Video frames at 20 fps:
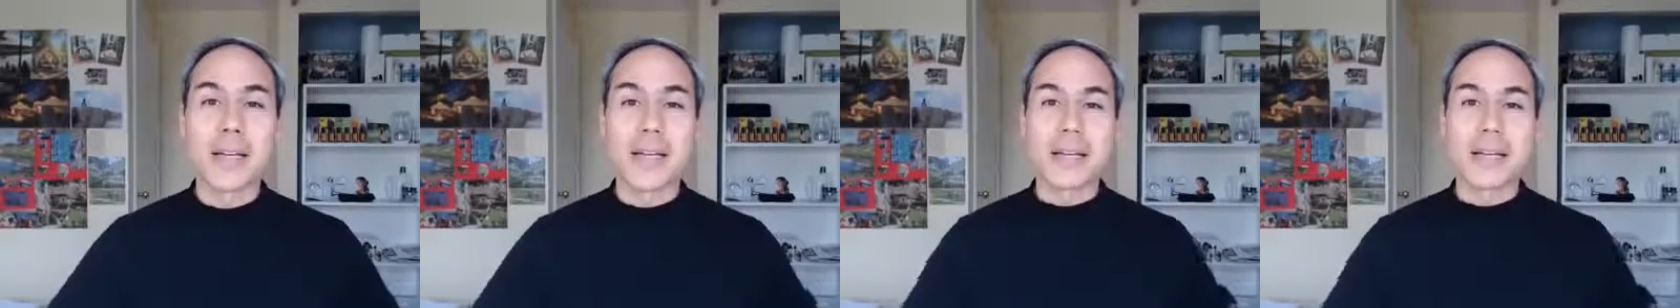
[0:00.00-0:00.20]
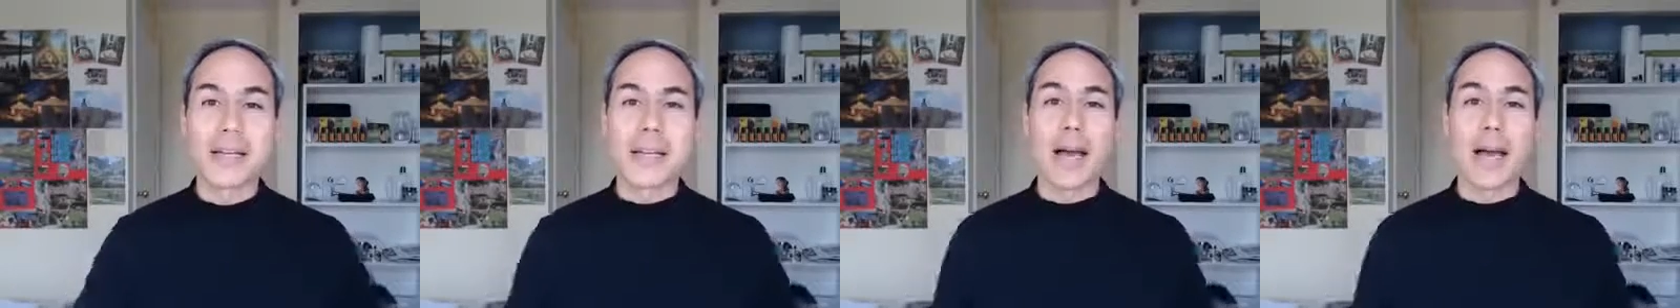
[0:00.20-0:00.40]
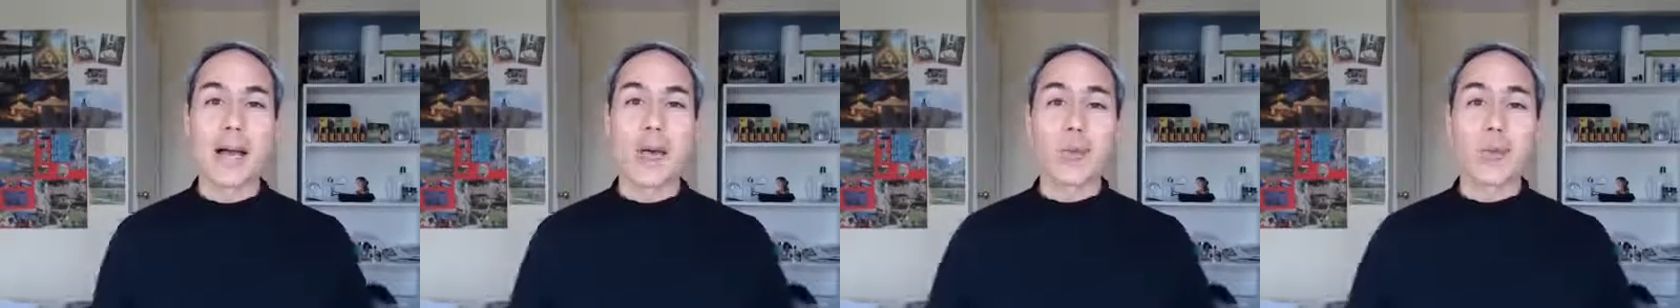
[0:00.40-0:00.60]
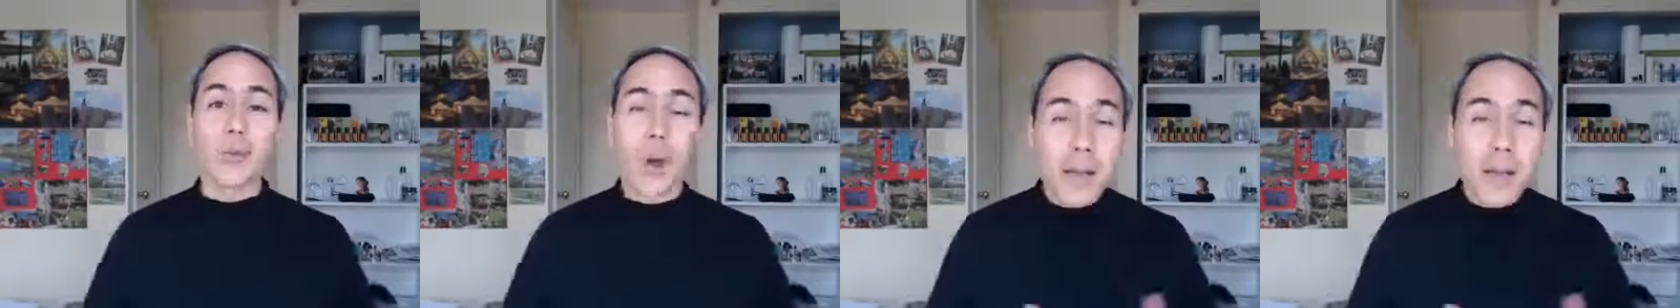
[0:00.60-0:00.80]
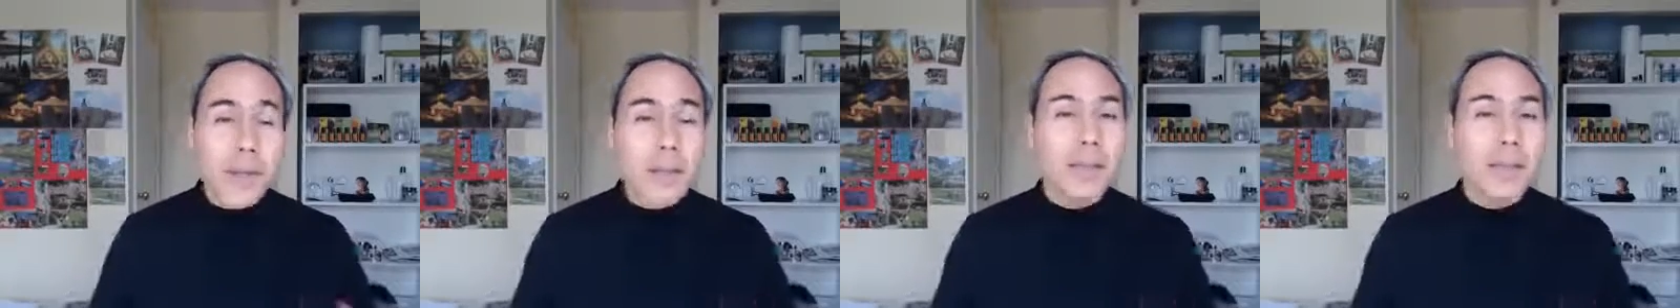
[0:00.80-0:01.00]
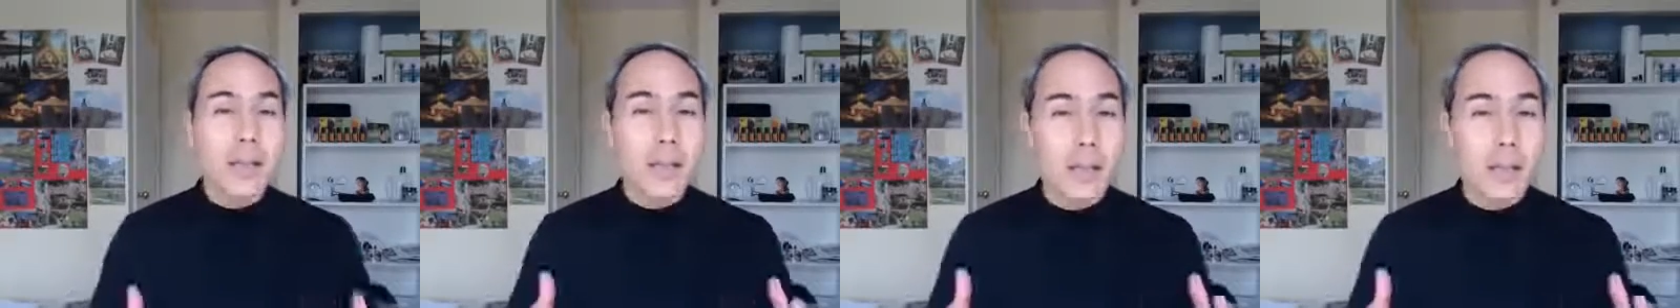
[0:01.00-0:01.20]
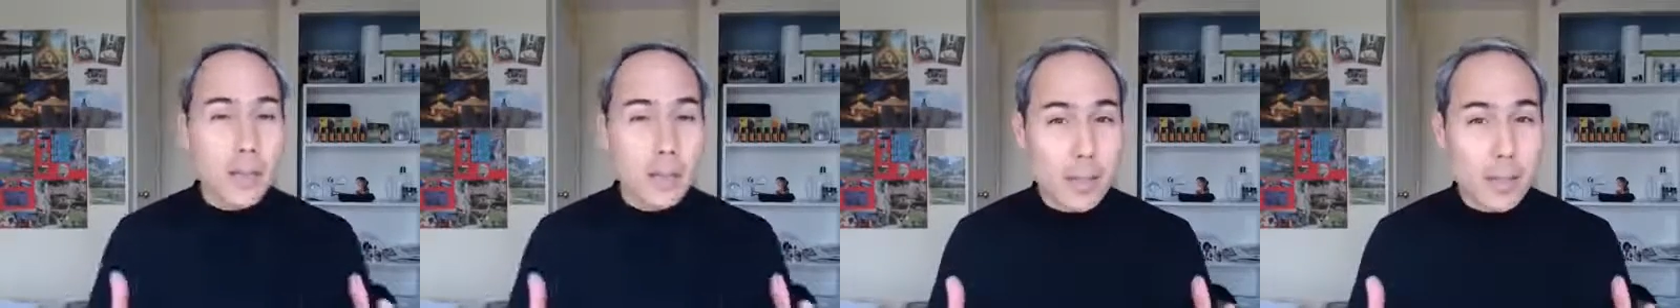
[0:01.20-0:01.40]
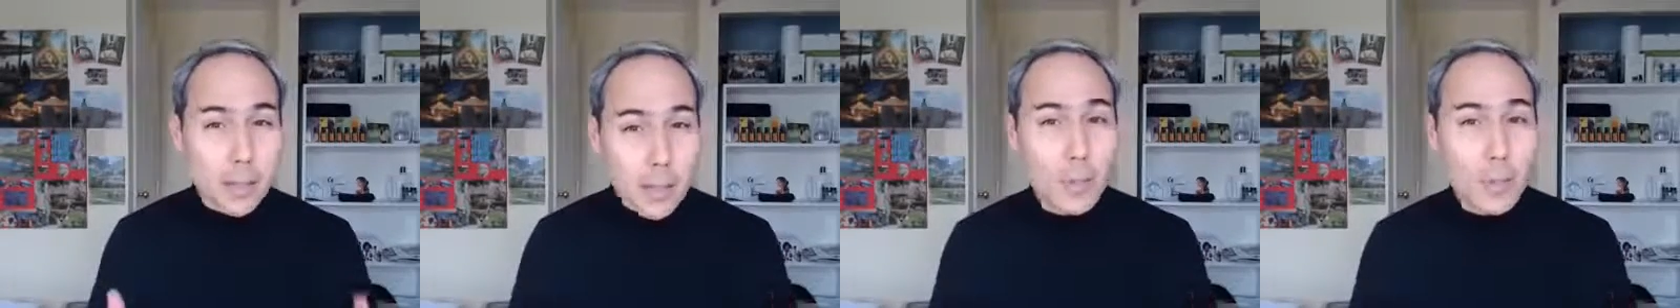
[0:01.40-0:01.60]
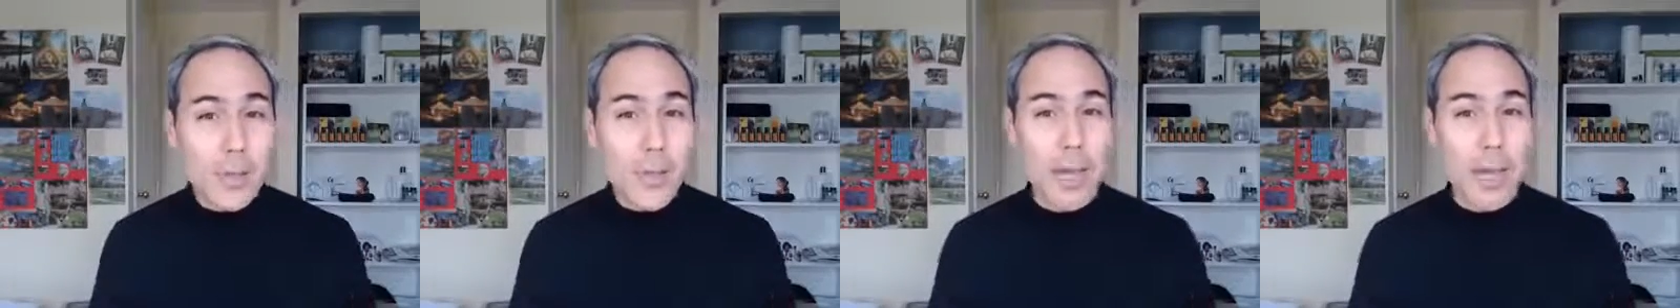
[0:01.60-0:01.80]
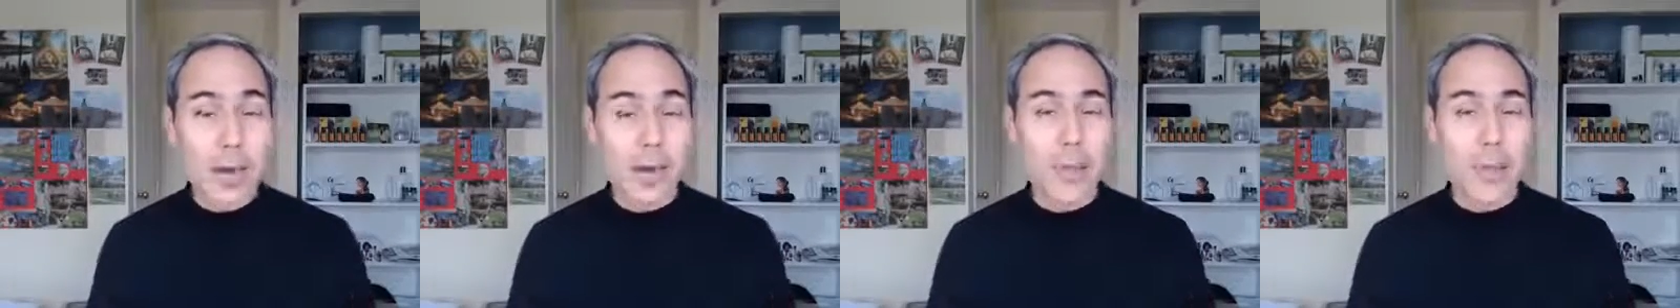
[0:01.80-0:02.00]
is that rather than the
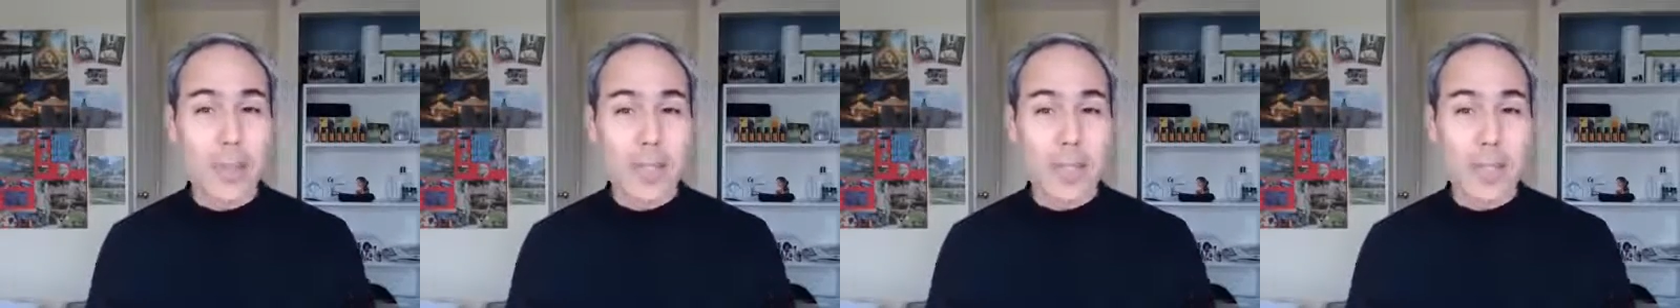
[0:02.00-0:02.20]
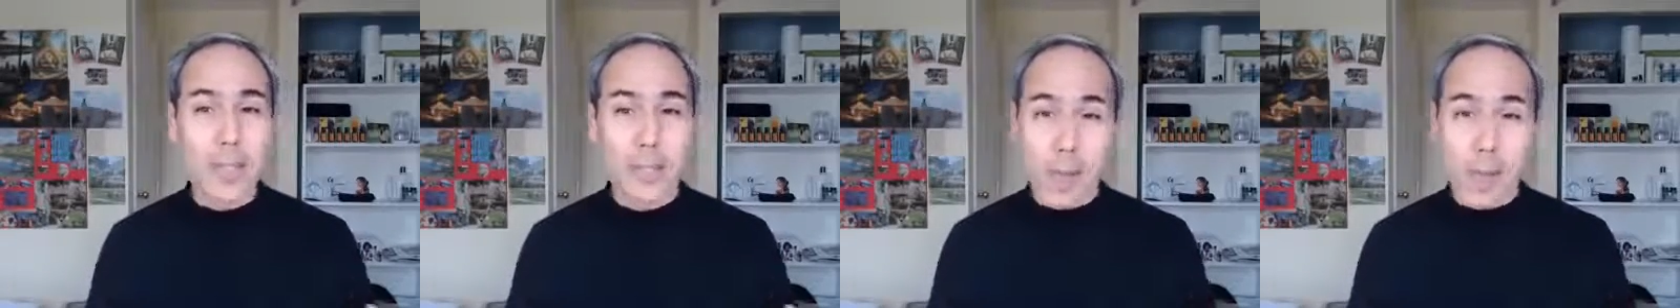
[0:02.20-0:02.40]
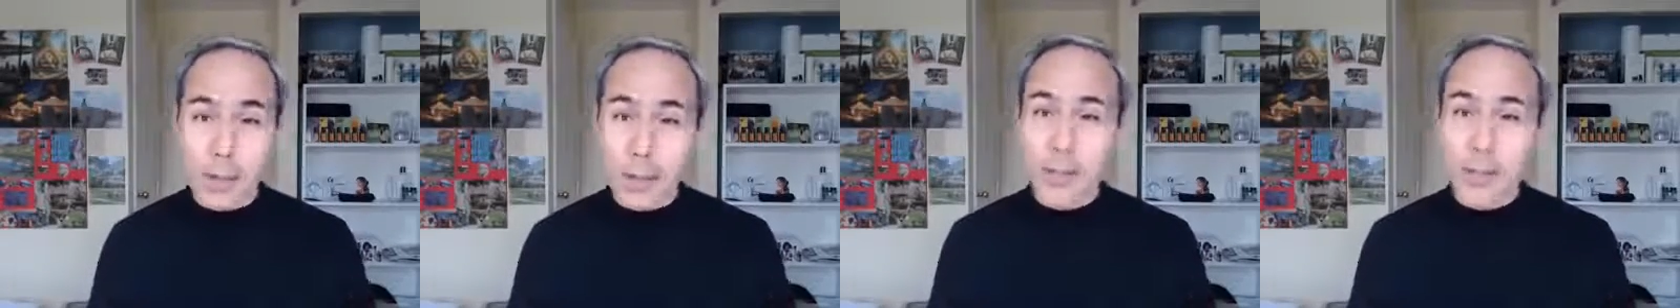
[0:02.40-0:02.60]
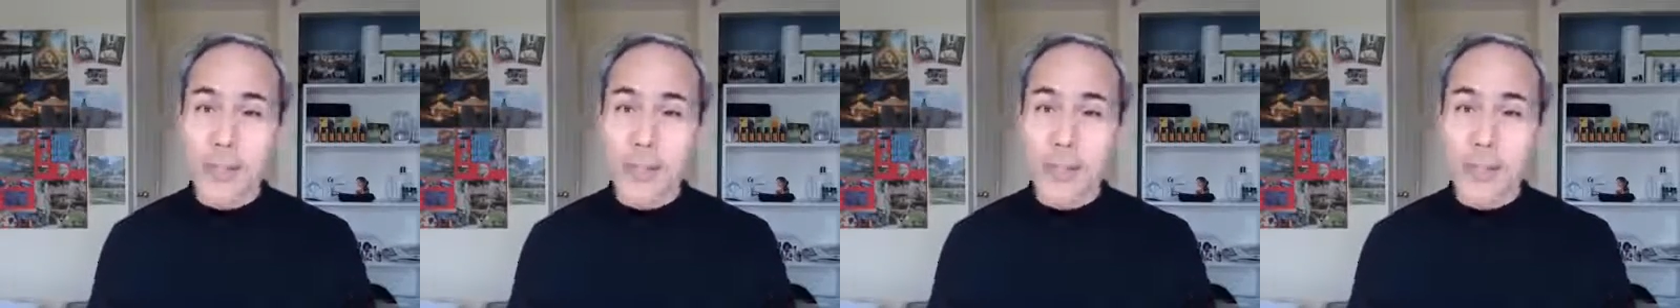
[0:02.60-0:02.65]
slowdown I was starting